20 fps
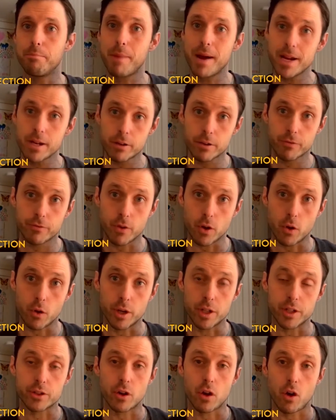The
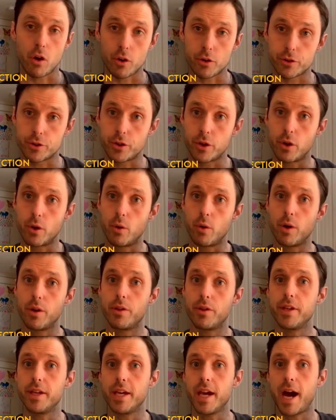microphone is
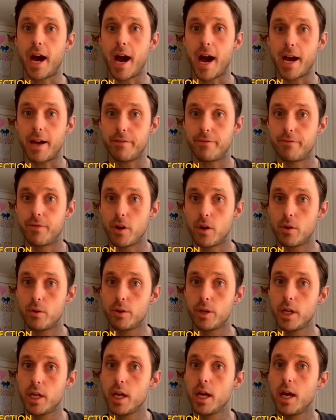also the
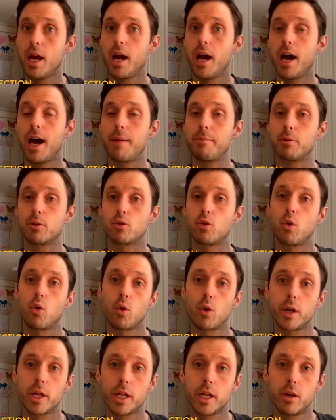iPhone. I'm
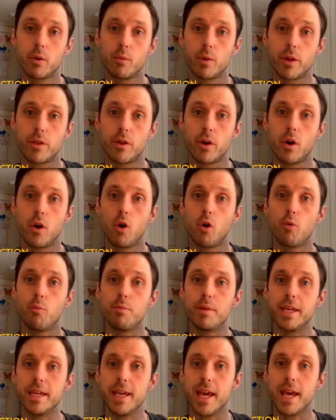recording with
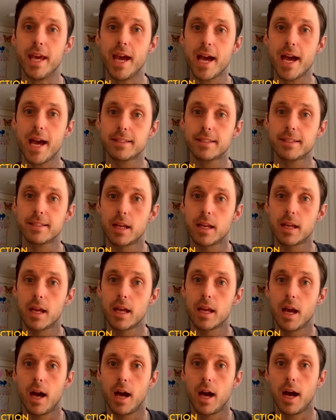OBS
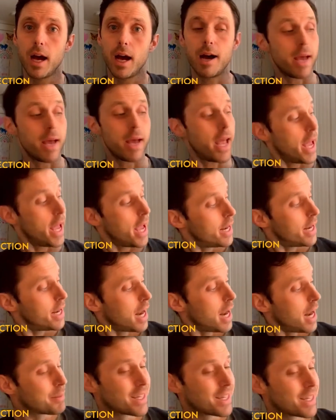um,
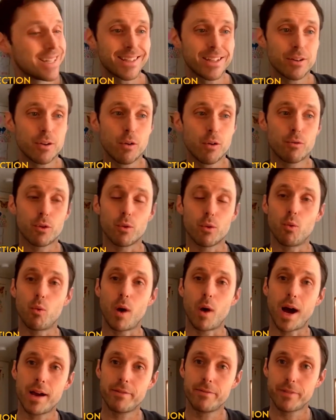and I'm connected over
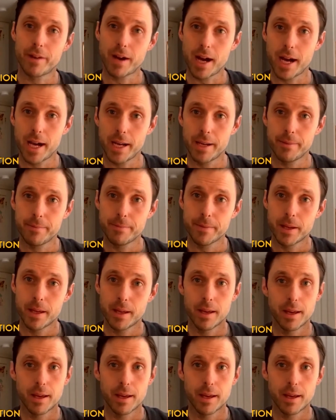Wi-Fi.